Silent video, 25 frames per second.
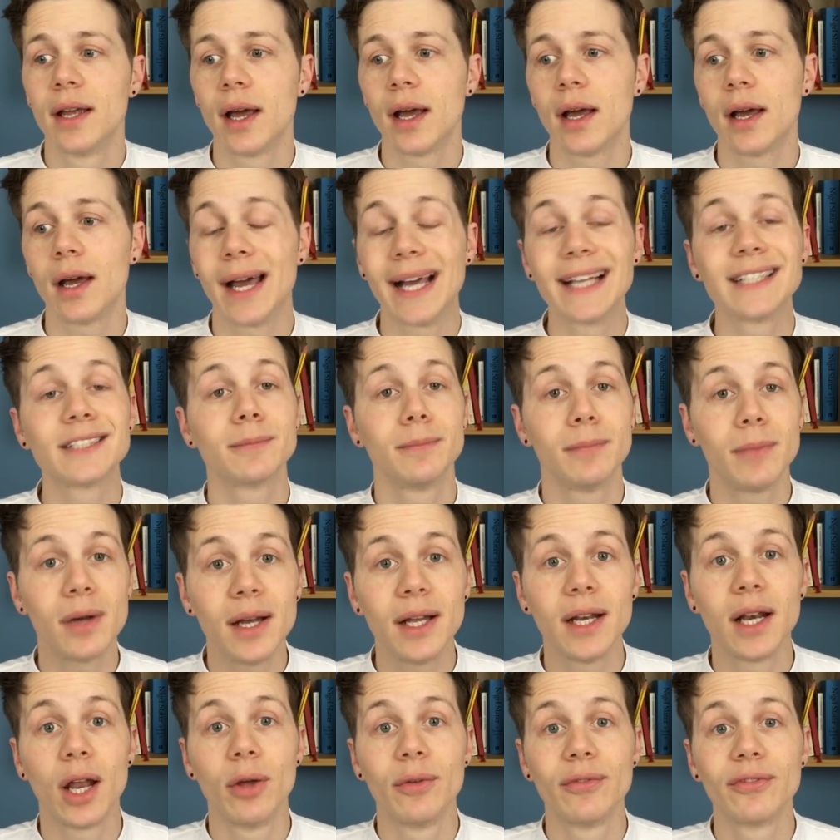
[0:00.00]
uh, as
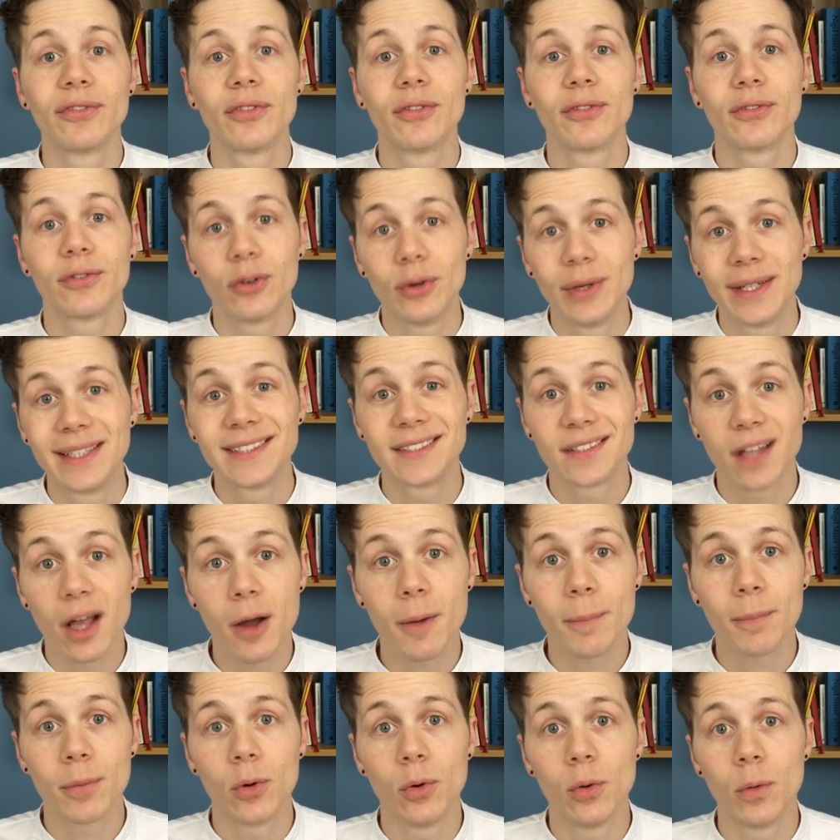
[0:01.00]
my loaf for
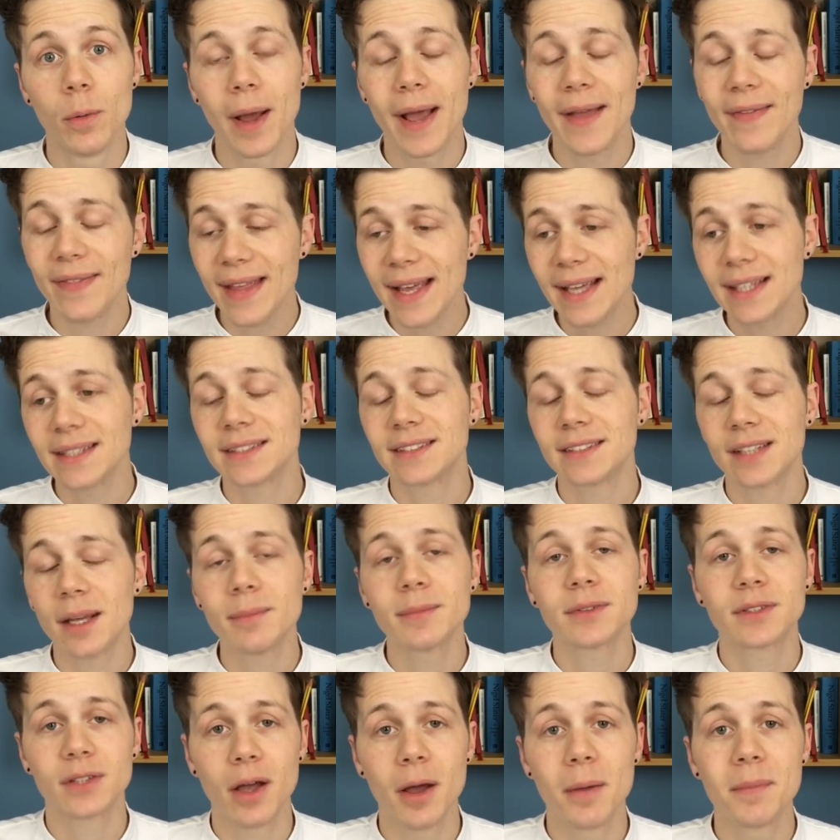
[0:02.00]
example and that
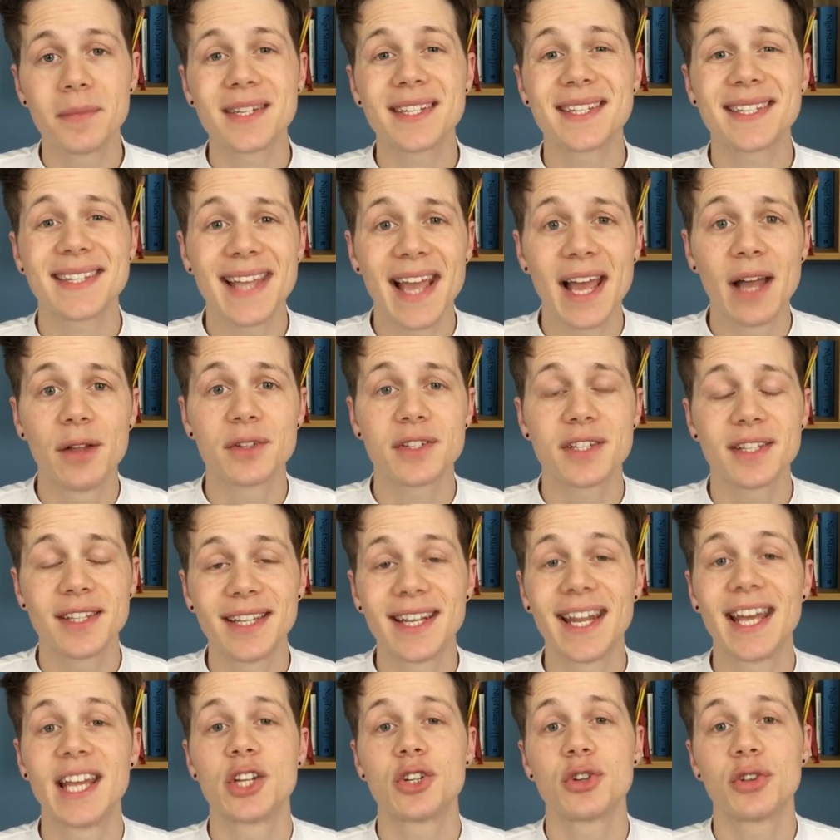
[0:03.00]
sometimes is down to
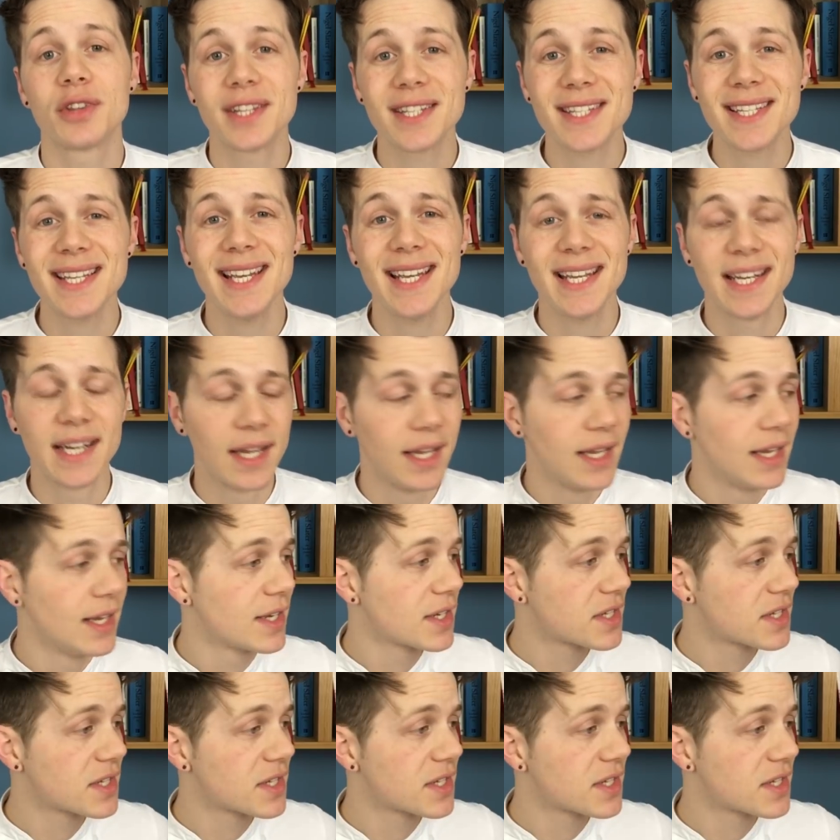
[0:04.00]
the nature of the tin.